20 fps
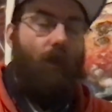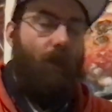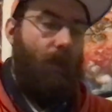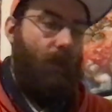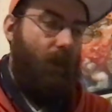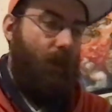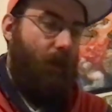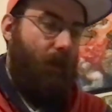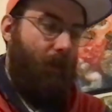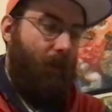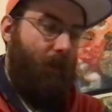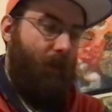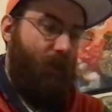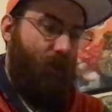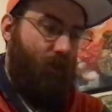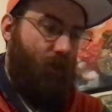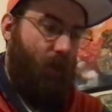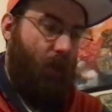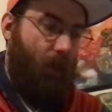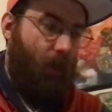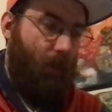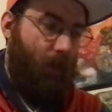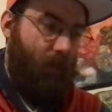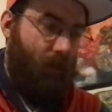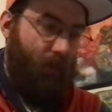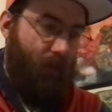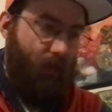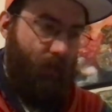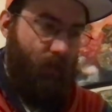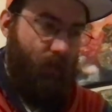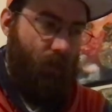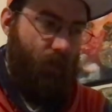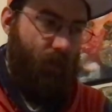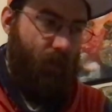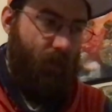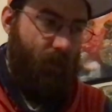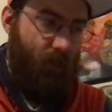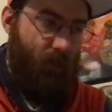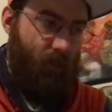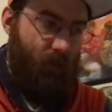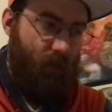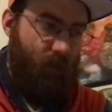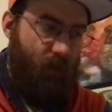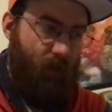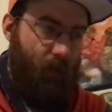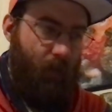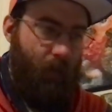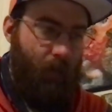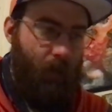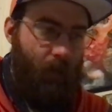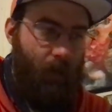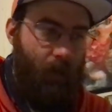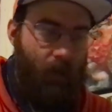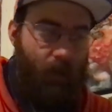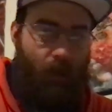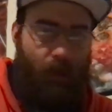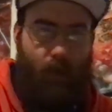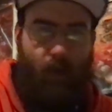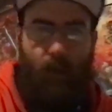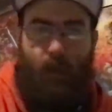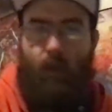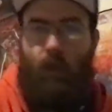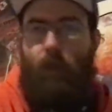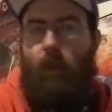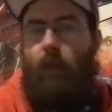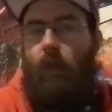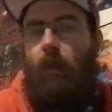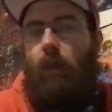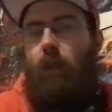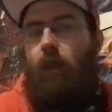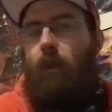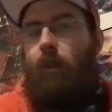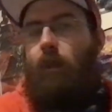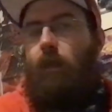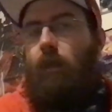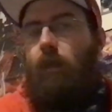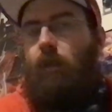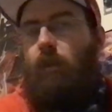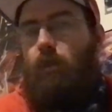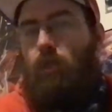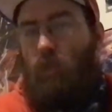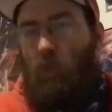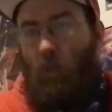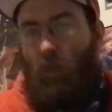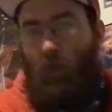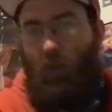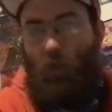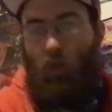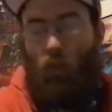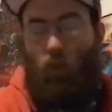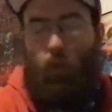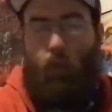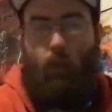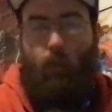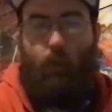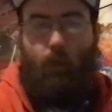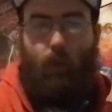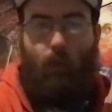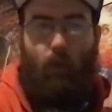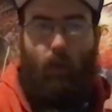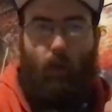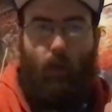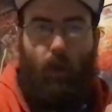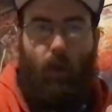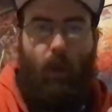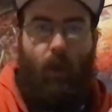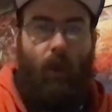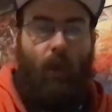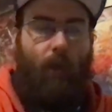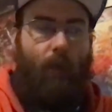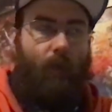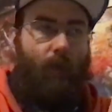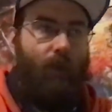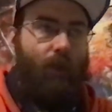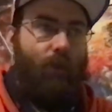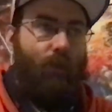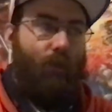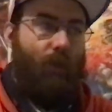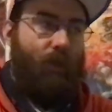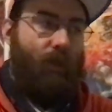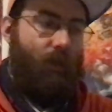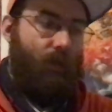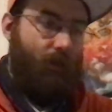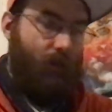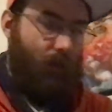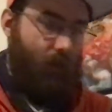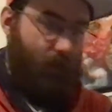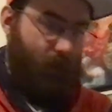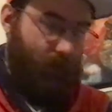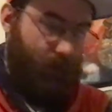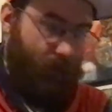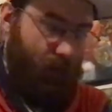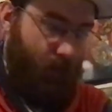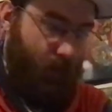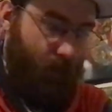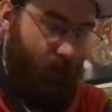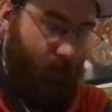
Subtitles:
major topics I would like to address just for the time being, and so might as well get this started.